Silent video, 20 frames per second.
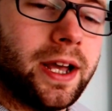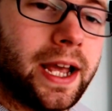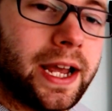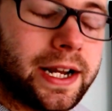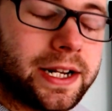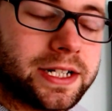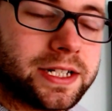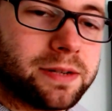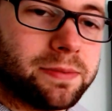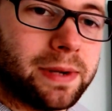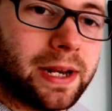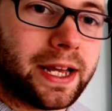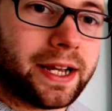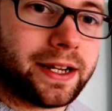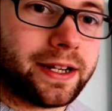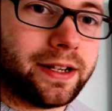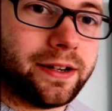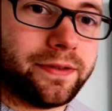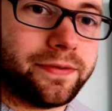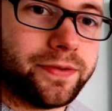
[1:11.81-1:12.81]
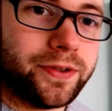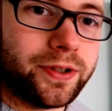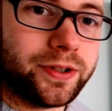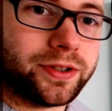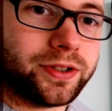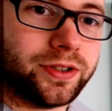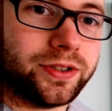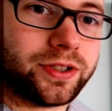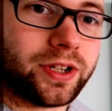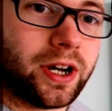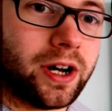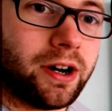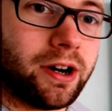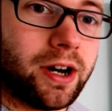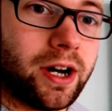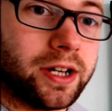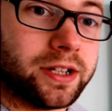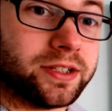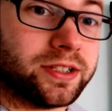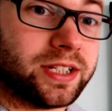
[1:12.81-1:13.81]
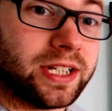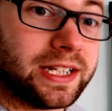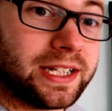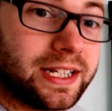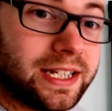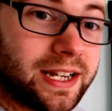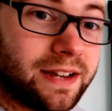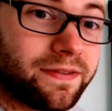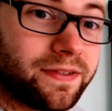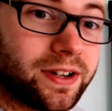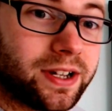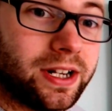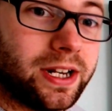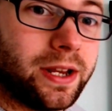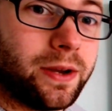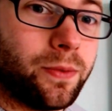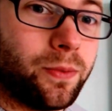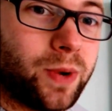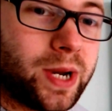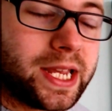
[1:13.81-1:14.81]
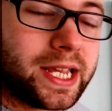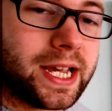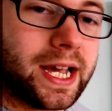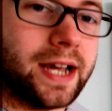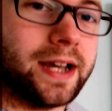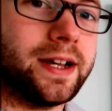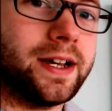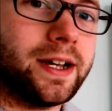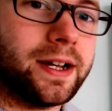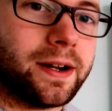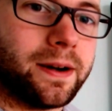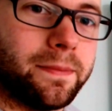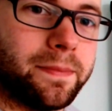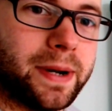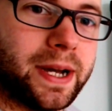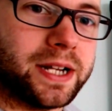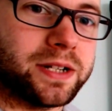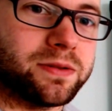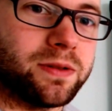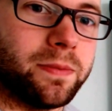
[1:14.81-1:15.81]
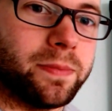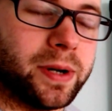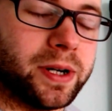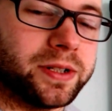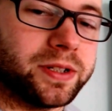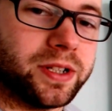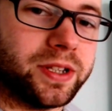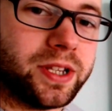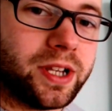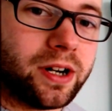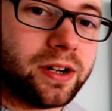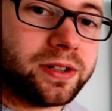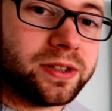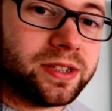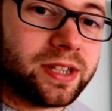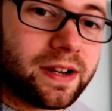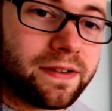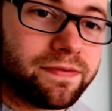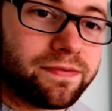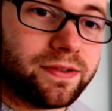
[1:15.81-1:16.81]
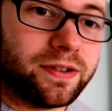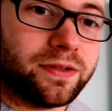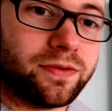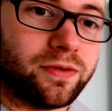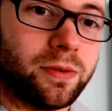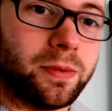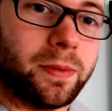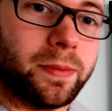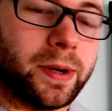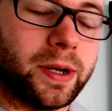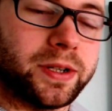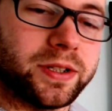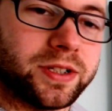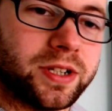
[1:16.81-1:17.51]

Intermolecular forces are significantly weaker compared to a bond, and they are different from a bond.